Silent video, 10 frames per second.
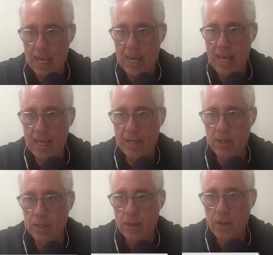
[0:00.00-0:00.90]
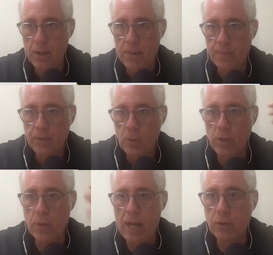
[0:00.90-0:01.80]
And when
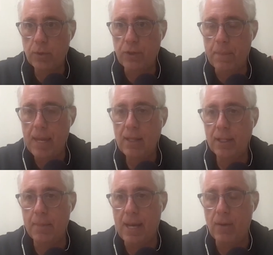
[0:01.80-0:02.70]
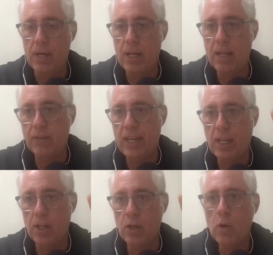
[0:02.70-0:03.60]
you ask what's compelling about it, it's
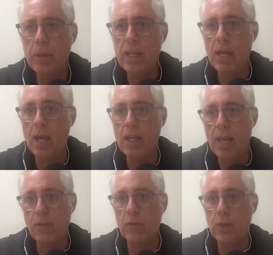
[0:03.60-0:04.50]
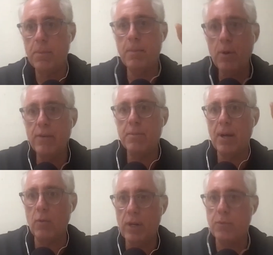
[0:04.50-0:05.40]
like nobody, yes, there'd been movies
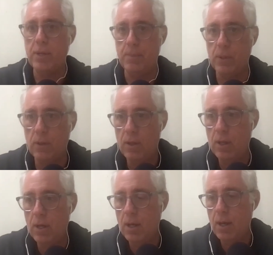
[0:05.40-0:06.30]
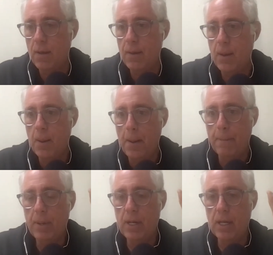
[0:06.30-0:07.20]
about rich people,
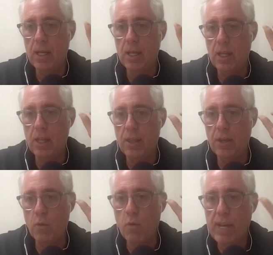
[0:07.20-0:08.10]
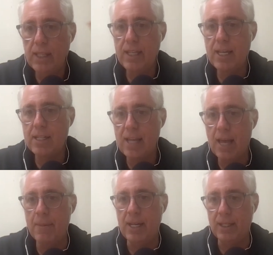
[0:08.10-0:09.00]
but really
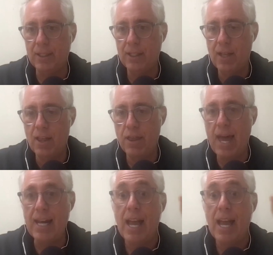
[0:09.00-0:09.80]
examining that.